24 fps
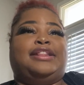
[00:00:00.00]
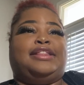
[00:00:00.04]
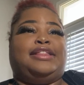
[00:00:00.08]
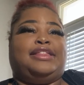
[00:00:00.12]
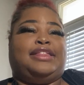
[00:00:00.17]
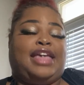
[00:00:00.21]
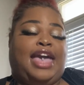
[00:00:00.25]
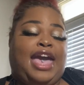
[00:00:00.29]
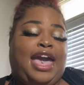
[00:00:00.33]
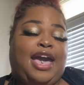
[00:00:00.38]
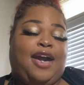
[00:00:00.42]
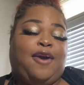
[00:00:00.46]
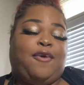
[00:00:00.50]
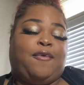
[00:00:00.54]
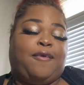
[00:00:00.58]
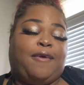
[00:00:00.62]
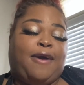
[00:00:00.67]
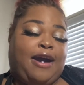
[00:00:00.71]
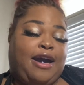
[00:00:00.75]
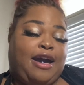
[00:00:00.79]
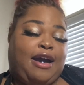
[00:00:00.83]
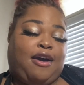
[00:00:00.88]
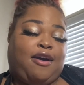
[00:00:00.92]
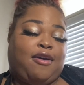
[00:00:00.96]
That,
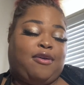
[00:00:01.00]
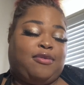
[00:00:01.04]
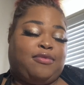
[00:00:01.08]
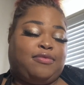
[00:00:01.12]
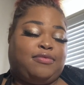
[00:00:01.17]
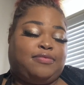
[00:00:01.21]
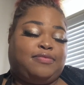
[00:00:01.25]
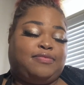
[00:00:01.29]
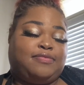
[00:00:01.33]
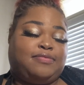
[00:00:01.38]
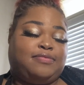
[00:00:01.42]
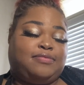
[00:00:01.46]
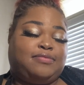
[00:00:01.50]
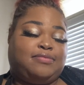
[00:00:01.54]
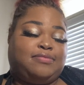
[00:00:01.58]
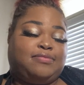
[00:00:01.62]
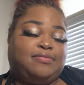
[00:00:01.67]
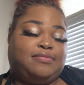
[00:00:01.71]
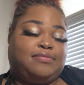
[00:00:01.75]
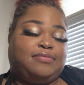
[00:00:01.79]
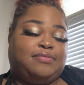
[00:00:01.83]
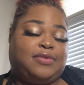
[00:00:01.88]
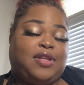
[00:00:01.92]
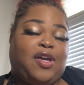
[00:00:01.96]
wow.
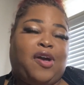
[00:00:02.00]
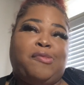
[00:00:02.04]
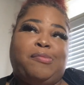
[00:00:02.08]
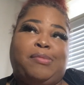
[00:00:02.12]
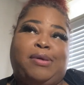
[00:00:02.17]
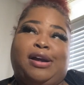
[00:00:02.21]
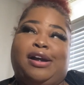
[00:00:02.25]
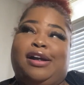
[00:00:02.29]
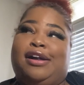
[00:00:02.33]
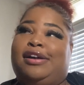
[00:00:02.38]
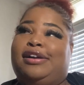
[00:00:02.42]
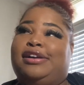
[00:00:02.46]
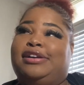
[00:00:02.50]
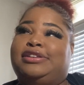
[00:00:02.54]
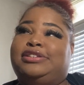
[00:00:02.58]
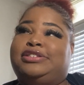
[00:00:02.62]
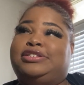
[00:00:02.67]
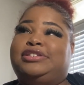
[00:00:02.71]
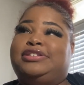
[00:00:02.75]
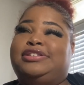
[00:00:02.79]
Oh my gosh.